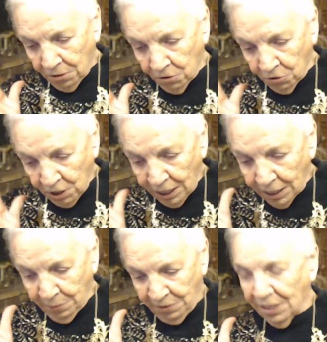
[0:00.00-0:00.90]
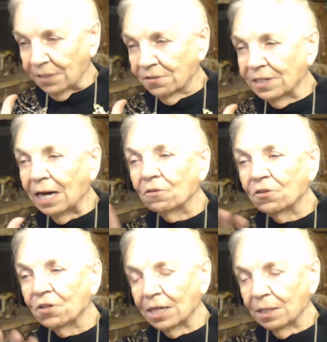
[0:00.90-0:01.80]
So Jacob says, now
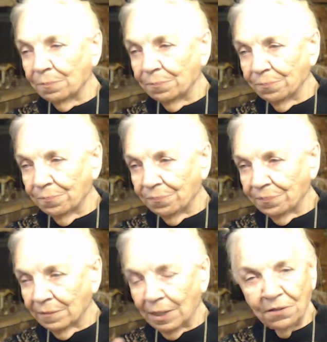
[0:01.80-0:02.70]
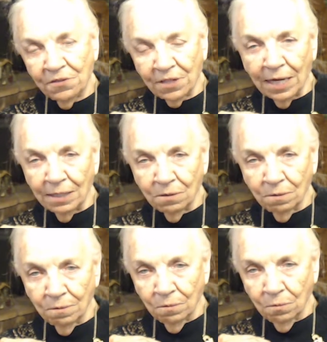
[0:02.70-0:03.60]
Jacob, he's got
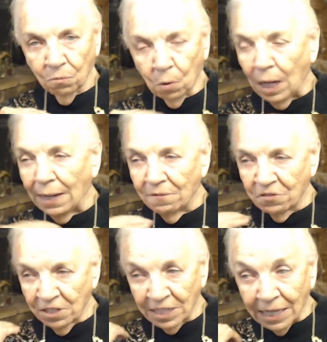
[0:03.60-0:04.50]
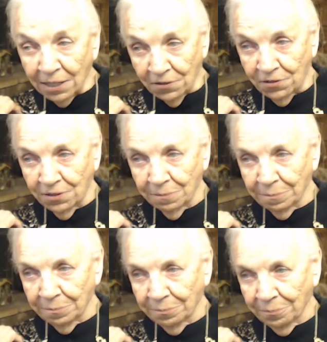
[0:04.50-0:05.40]
wives and kids.